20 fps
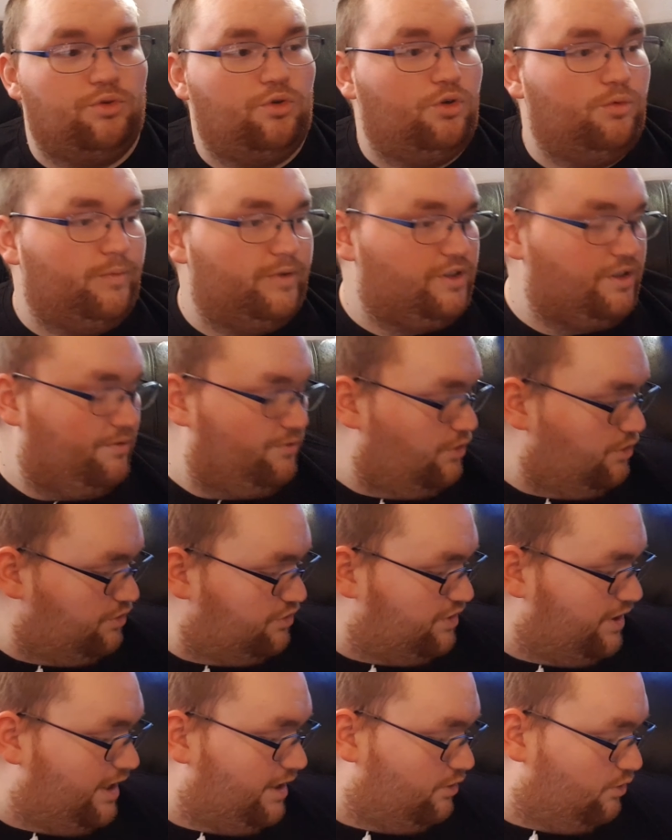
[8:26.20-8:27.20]
Dawn, which I've not
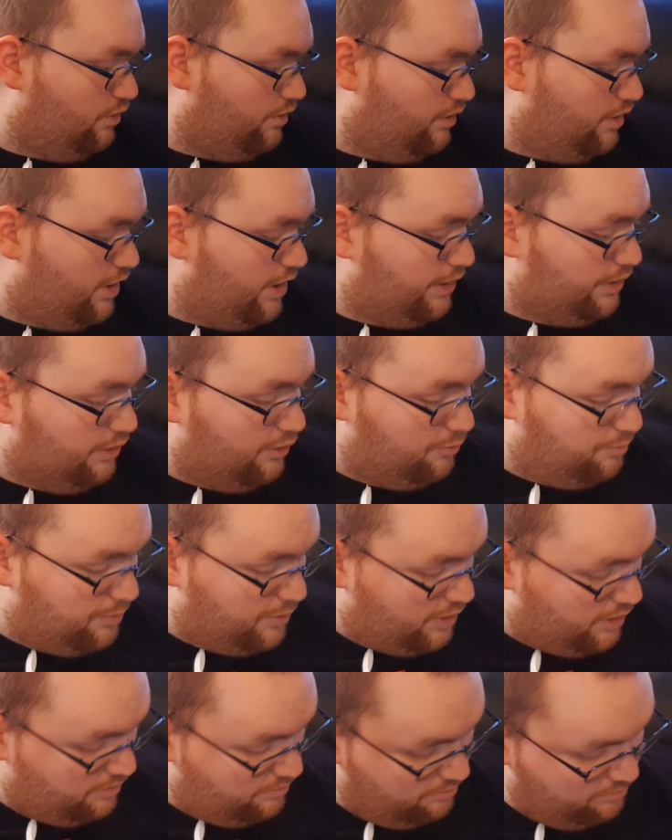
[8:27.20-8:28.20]
seen, not heard of,
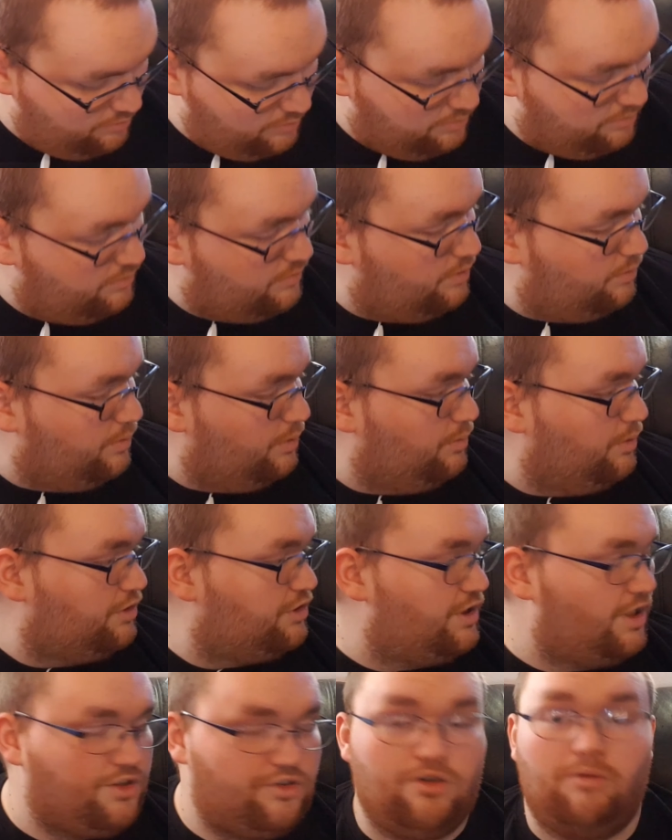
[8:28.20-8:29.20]
but we'll
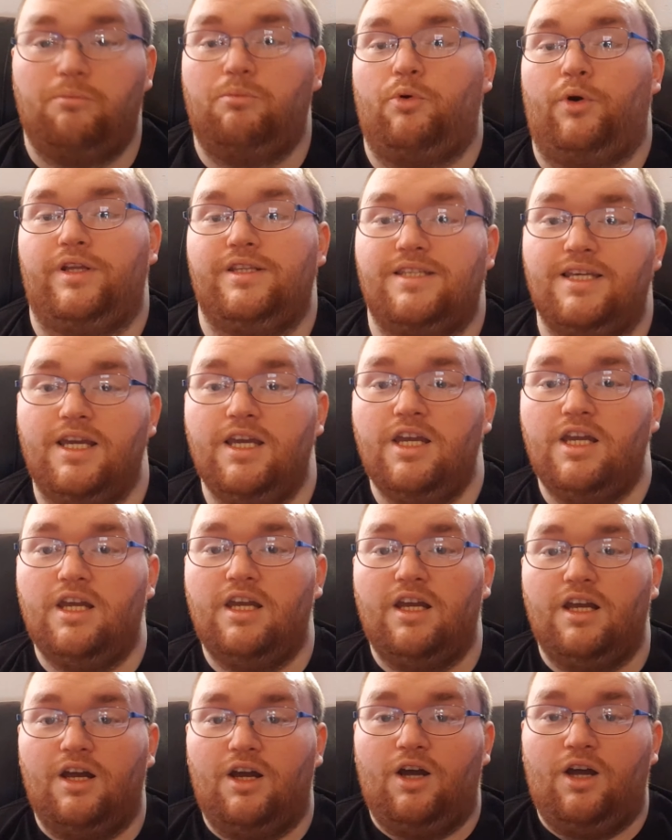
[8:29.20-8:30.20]
watch it at some point.
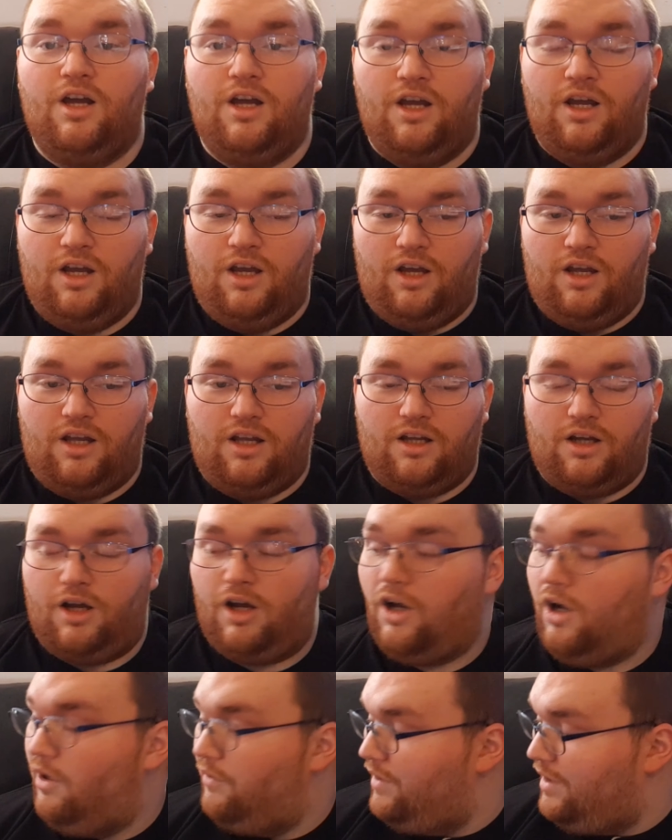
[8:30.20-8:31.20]

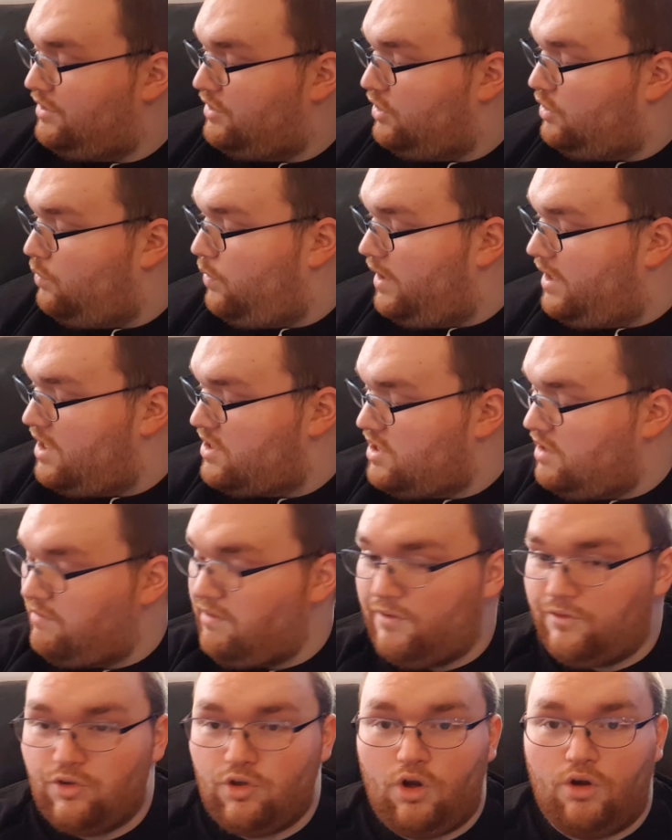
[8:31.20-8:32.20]
Oh, that's the quickest I've
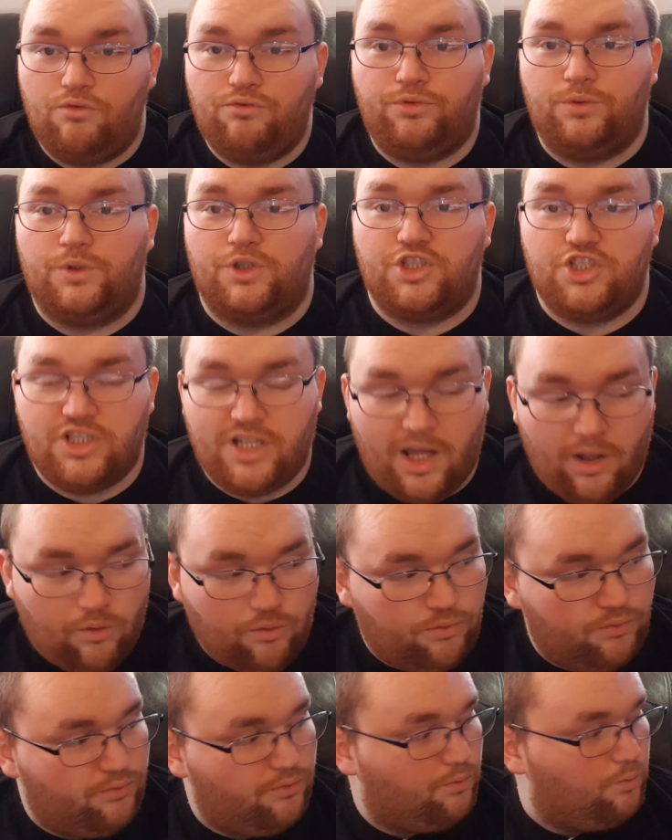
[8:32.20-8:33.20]
ever gotten through a
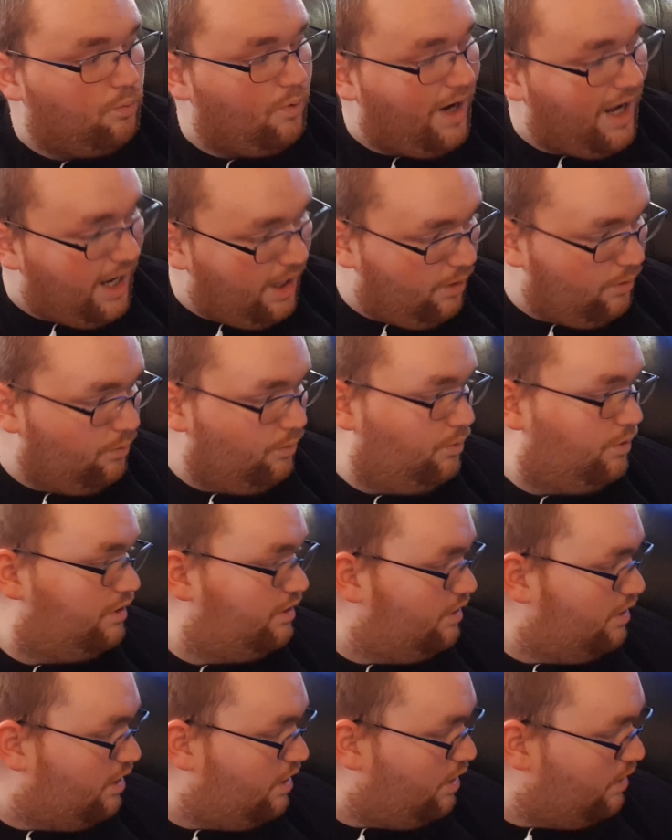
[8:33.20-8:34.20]
shelf. Wow.
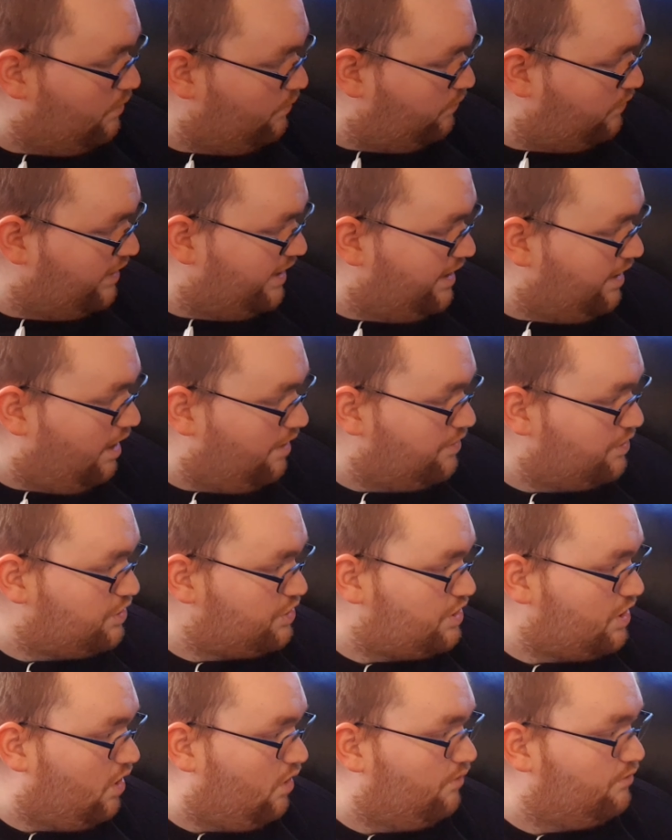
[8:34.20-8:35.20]
Hopefully other
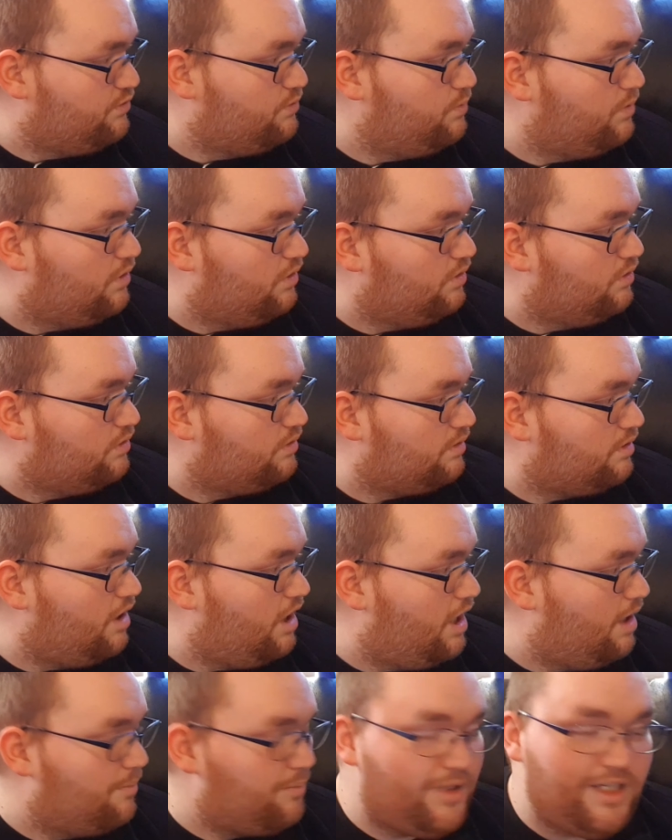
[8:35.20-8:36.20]
shelves
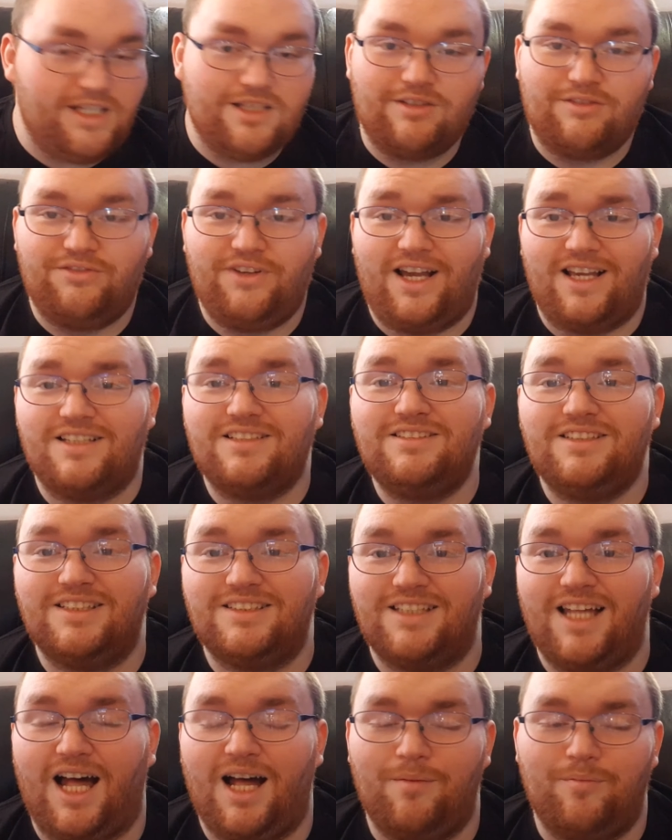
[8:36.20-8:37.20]
will be as fast
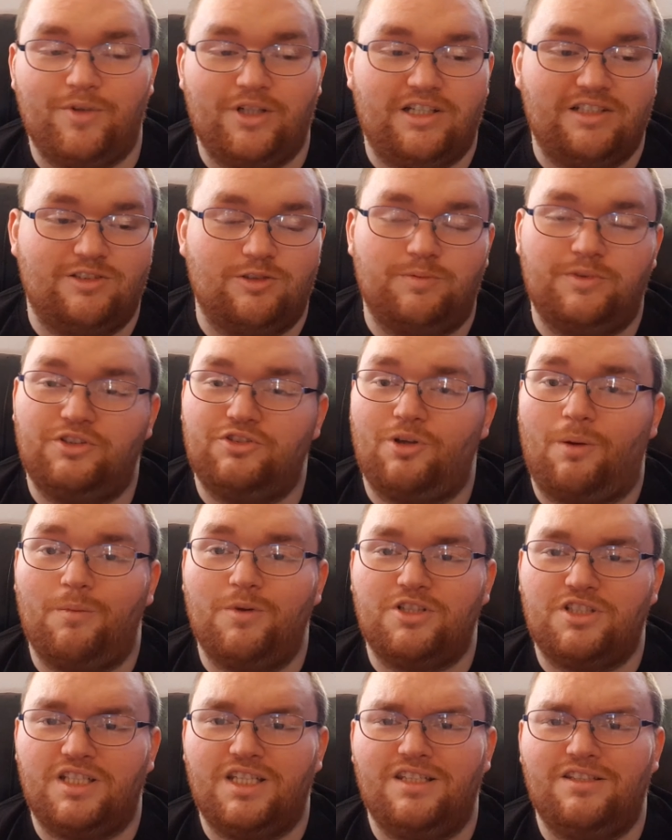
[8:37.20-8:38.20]
as that, because it'll be so
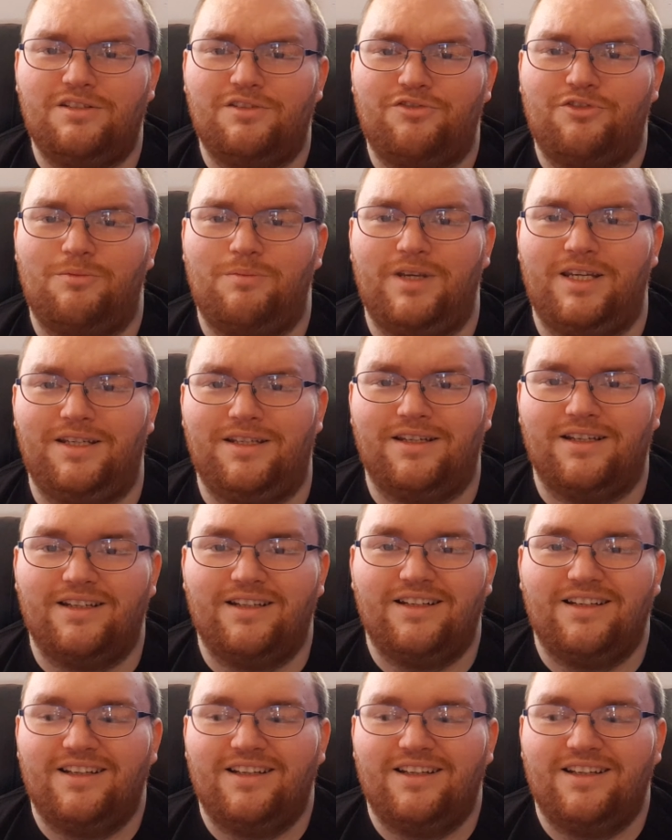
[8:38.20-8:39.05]
much easier for me